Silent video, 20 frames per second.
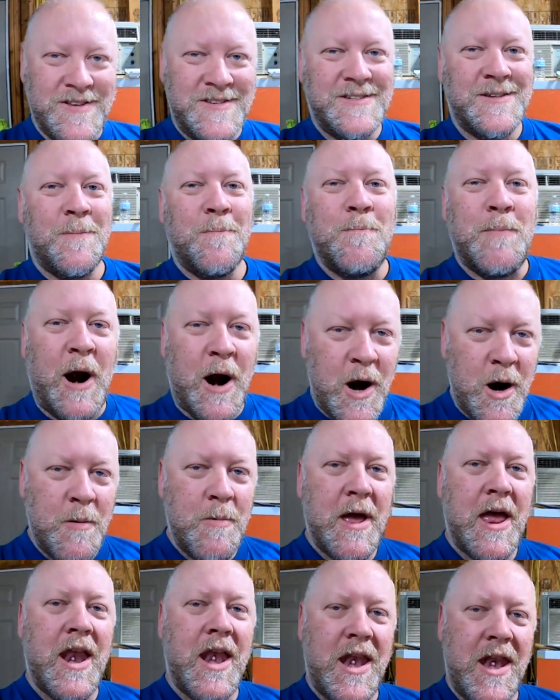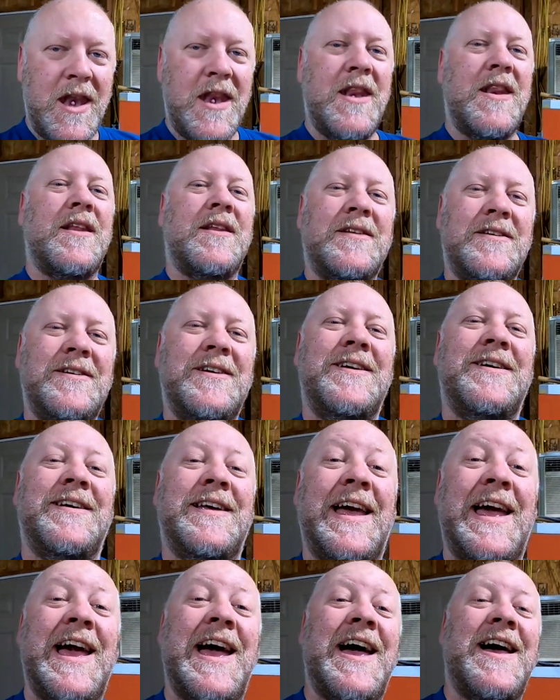the Suburban.
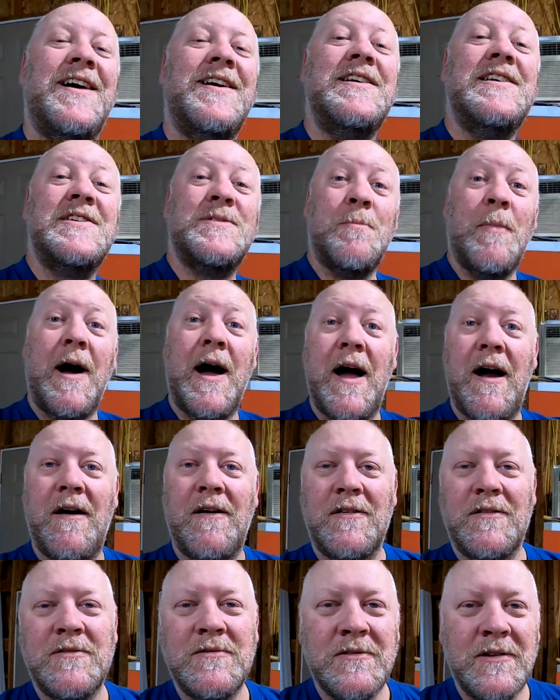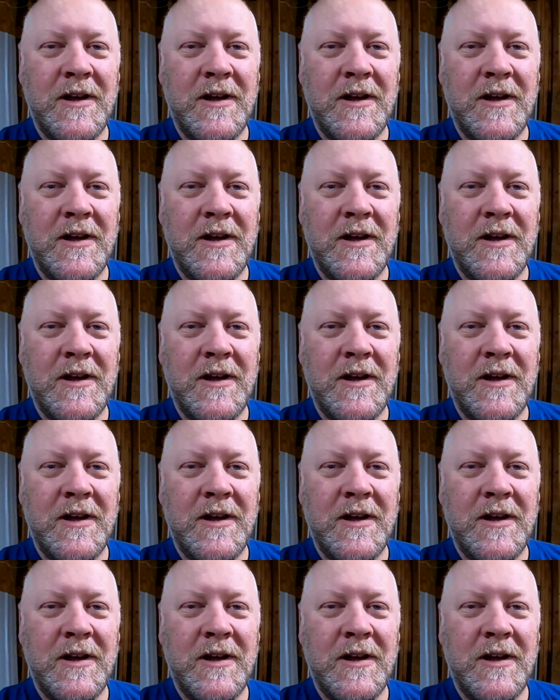Yeah, smile.